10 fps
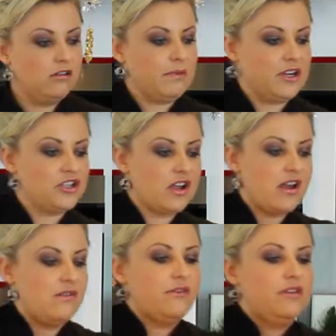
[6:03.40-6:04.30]
bunch
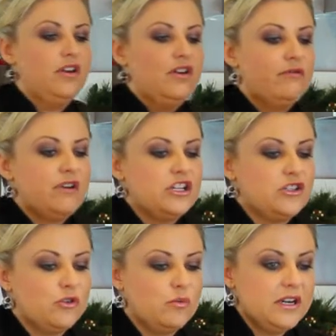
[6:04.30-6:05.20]
of fresh
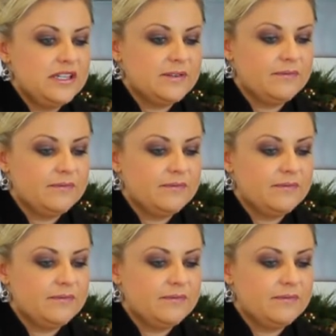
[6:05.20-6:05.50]
strawberries.